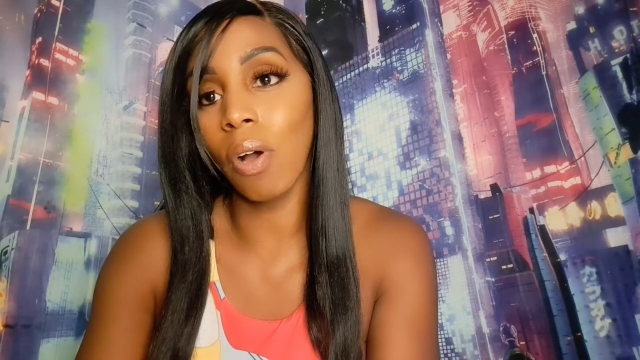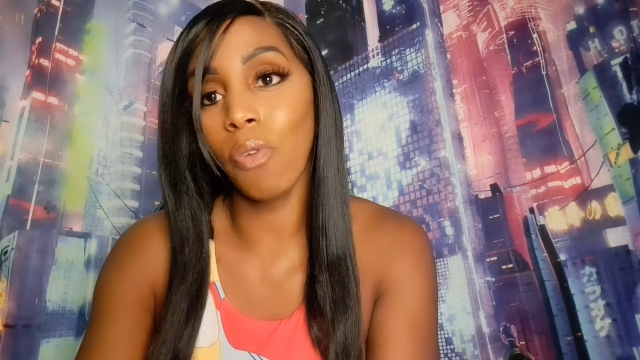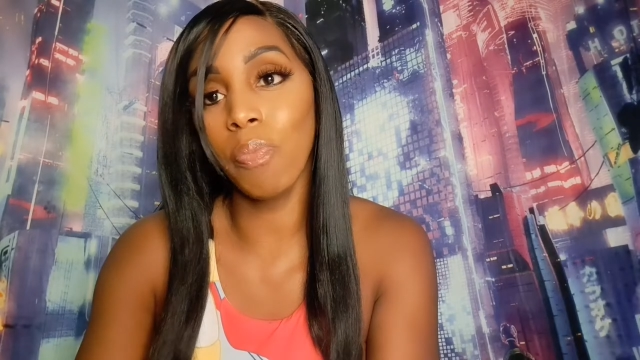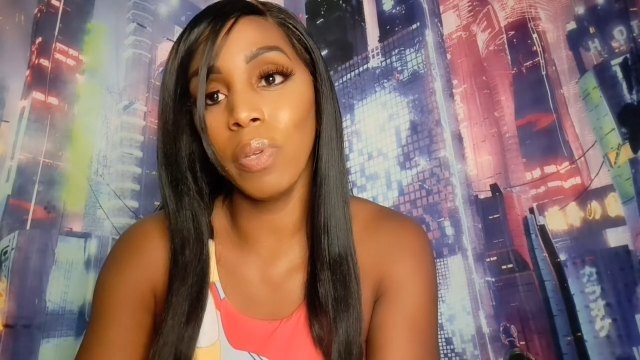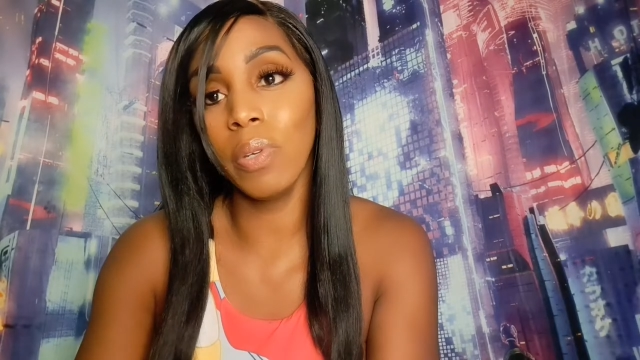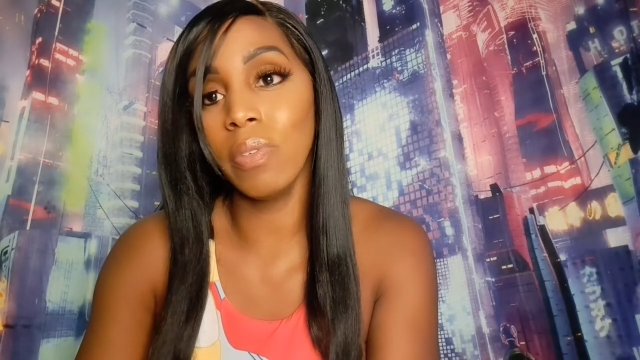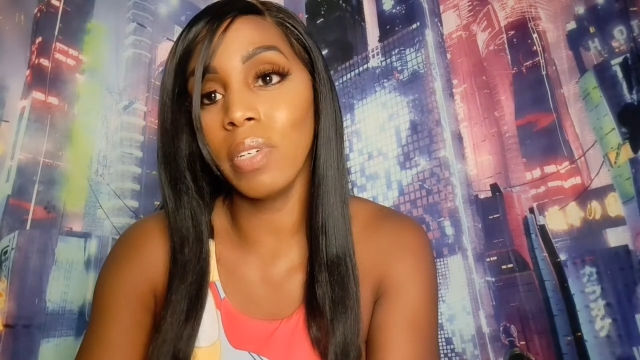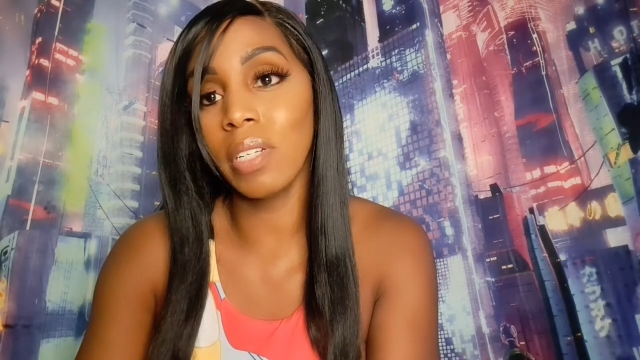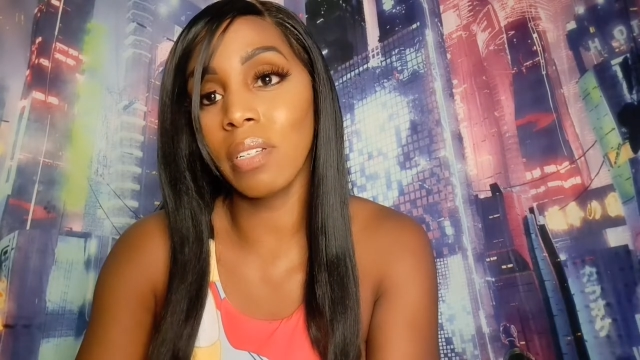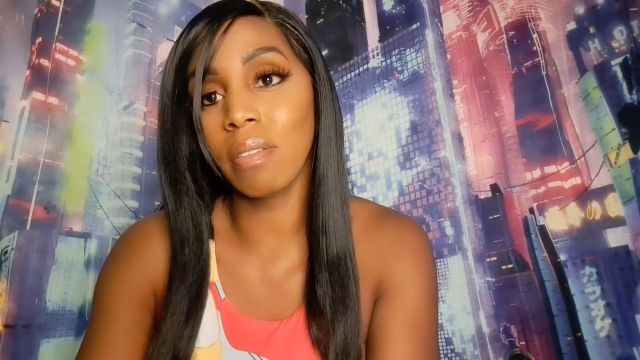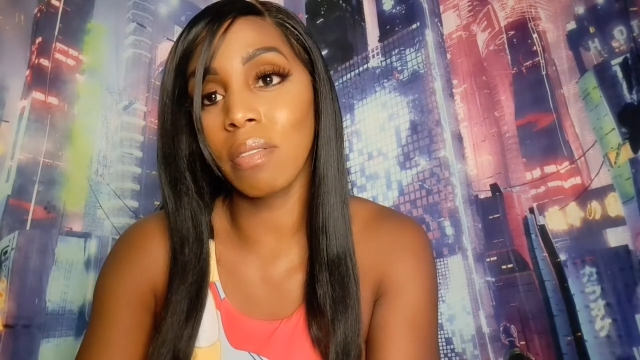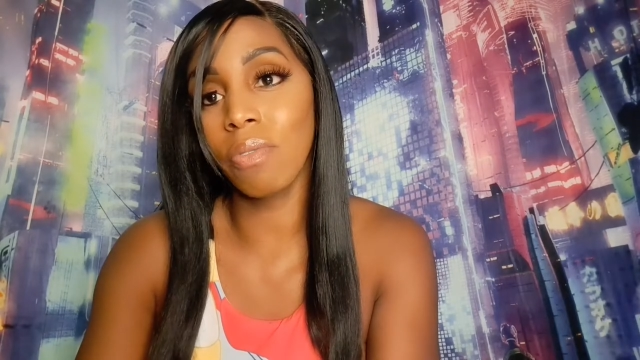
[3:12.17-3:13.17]
hope you
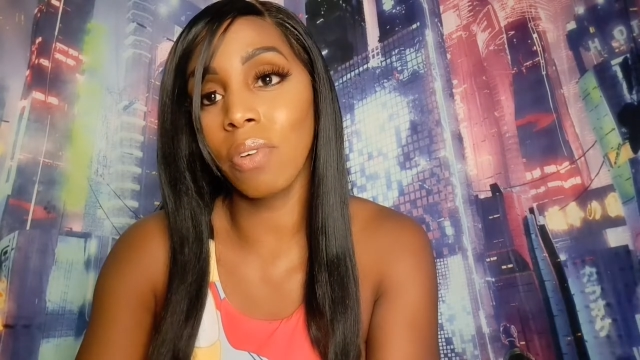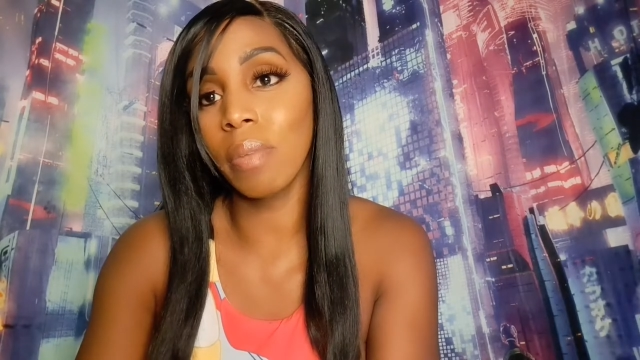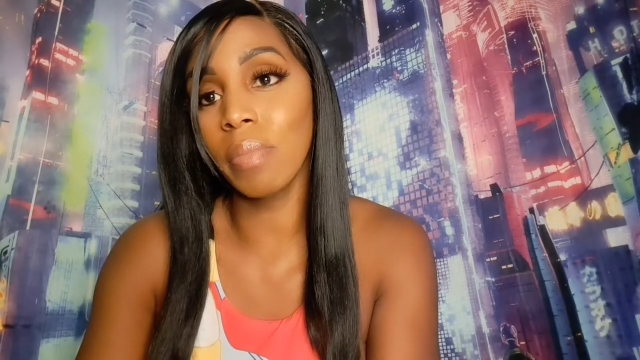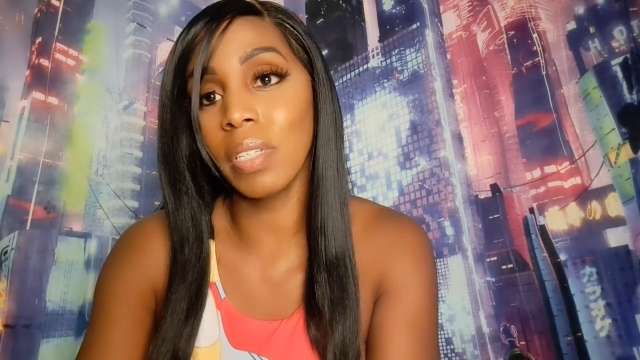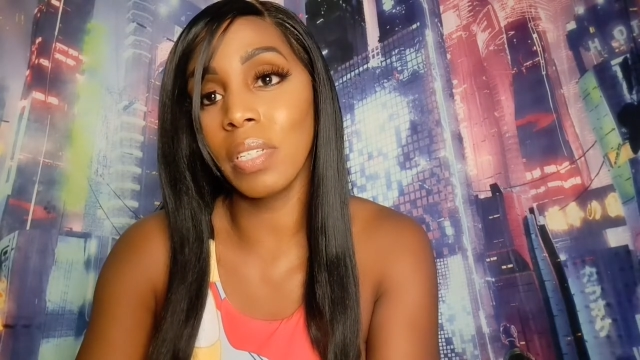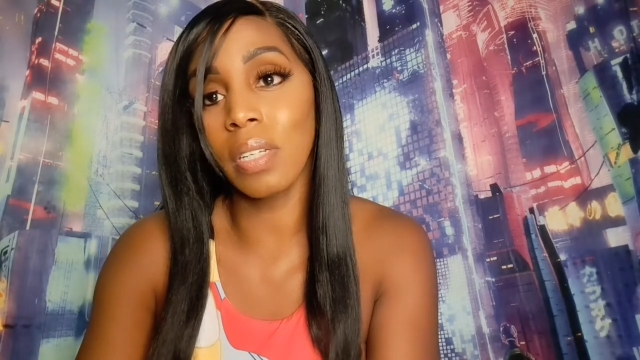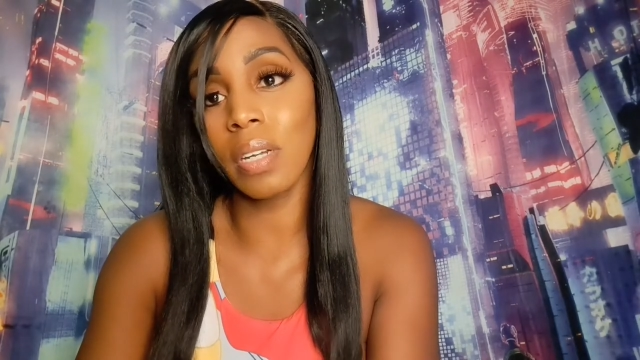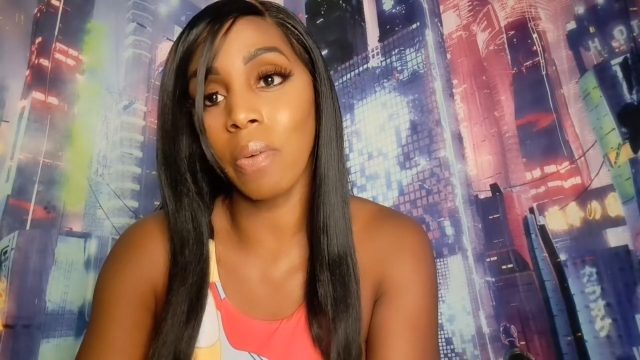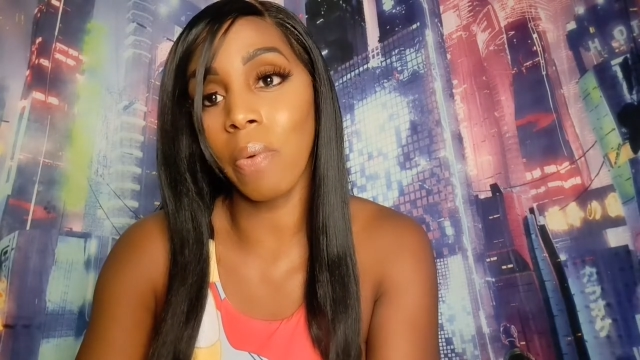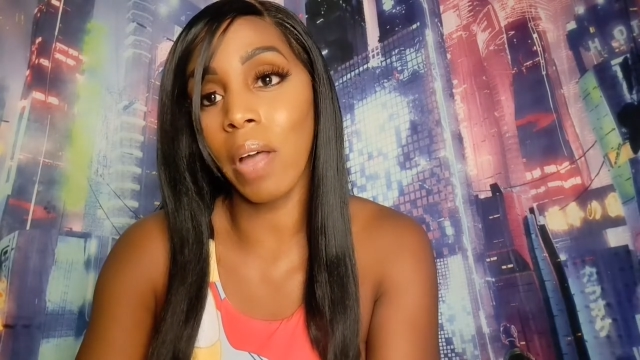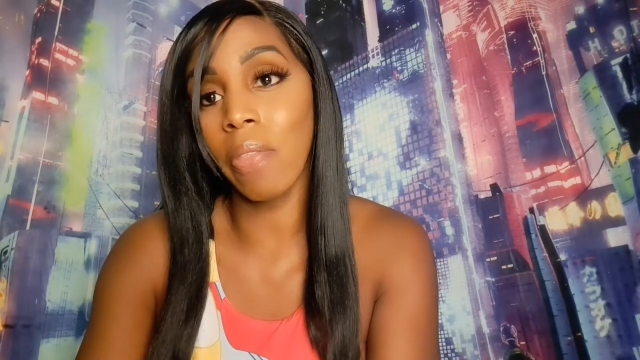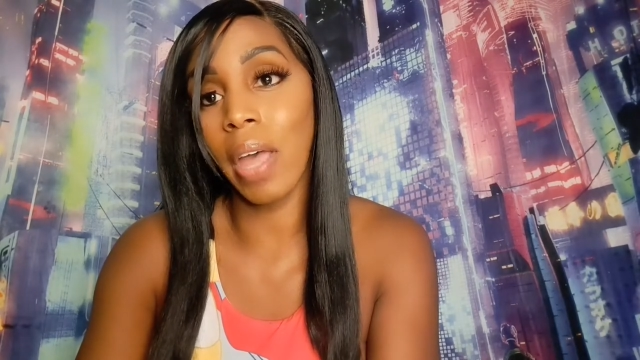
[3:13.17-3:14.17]
just want to be sitting
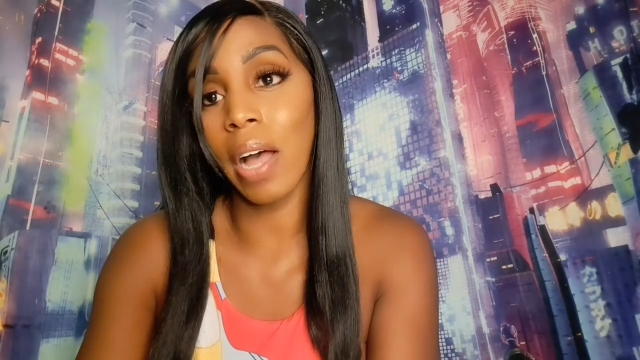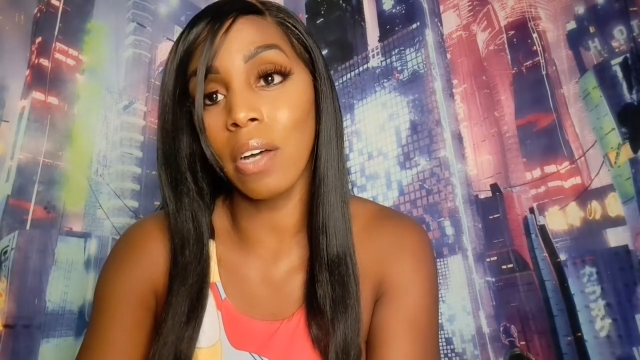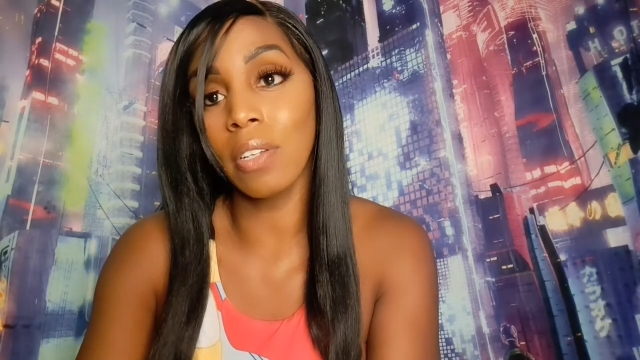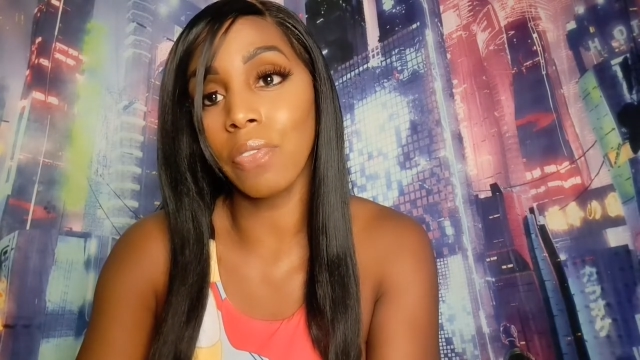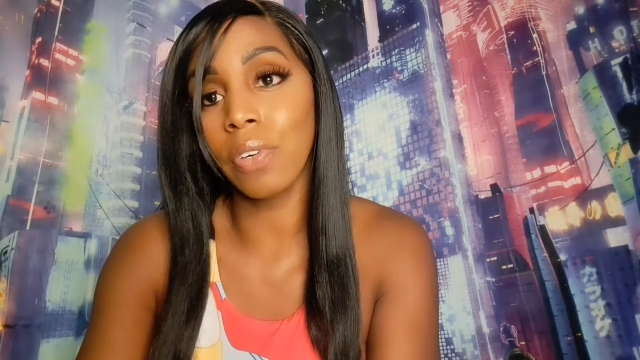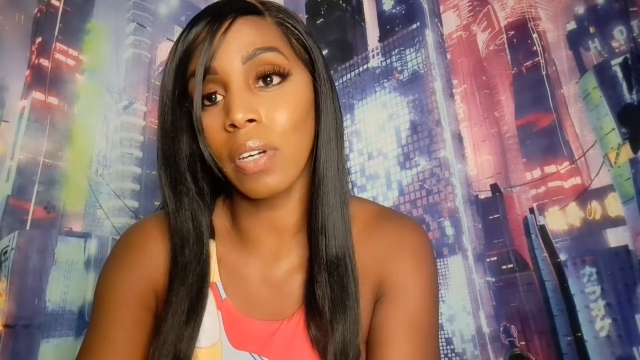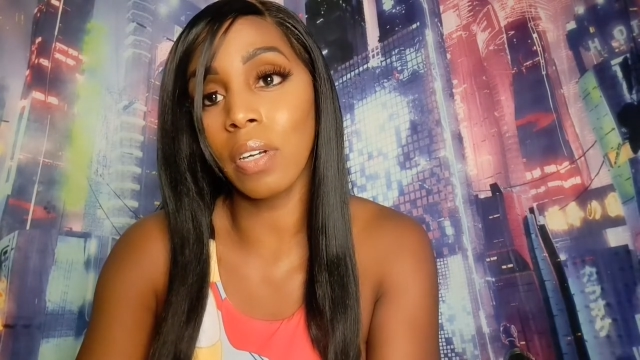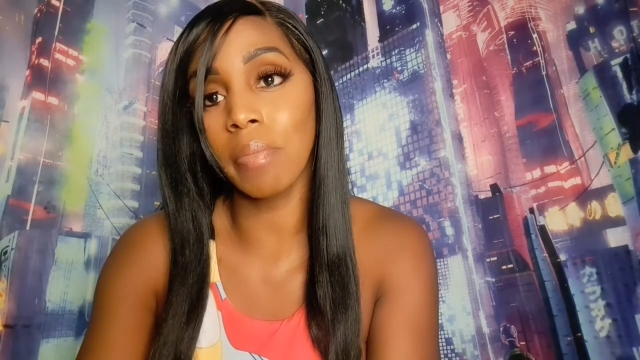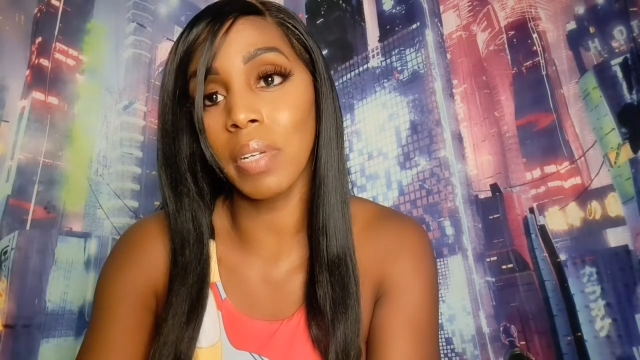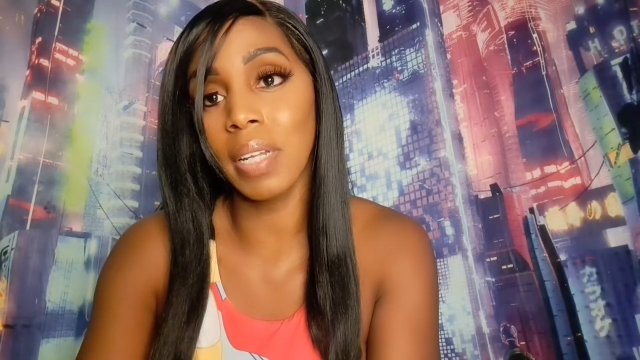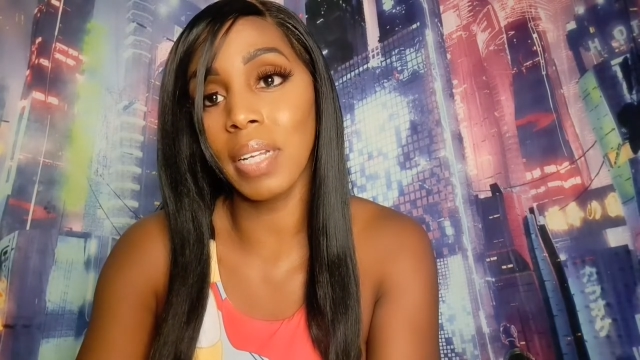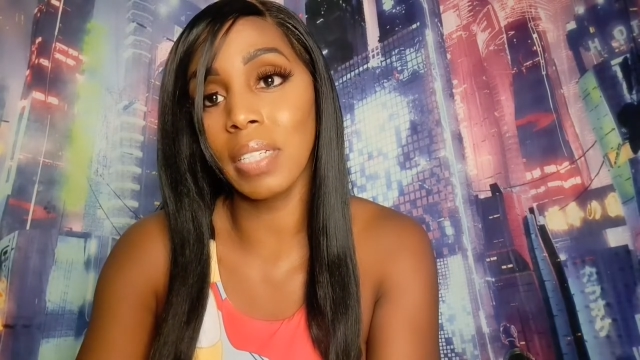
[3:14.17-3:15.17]
around the house for a
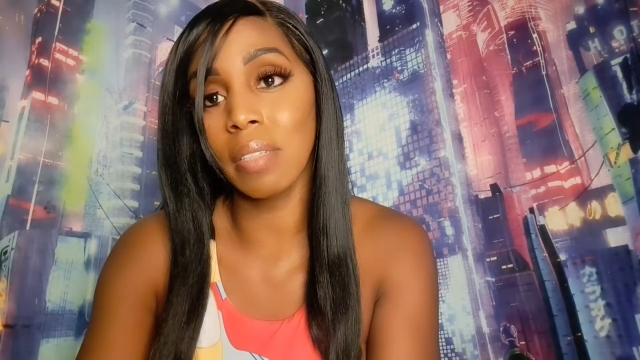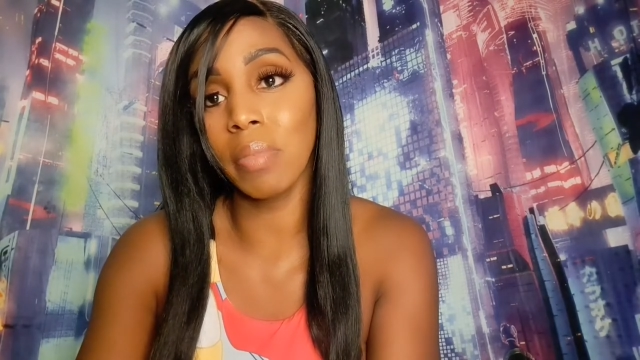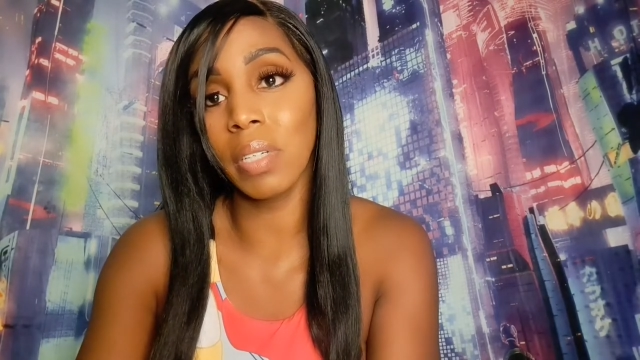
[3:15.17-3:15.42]
couple of days,